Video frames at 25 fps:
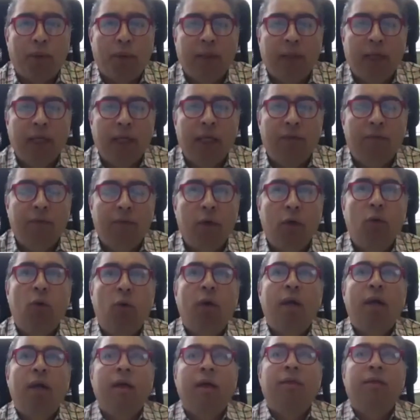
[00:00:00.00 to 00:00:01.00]
They give you
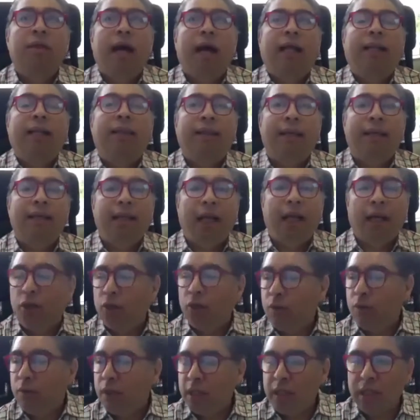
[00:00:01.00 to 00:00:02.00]
that thing that
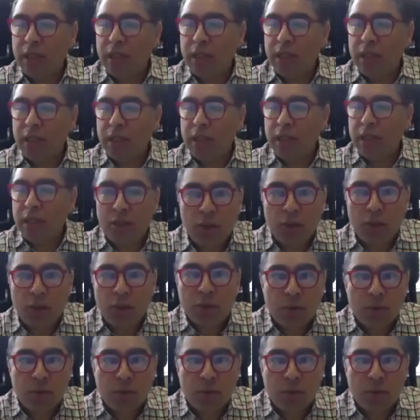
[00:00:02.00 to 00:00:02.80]
you need to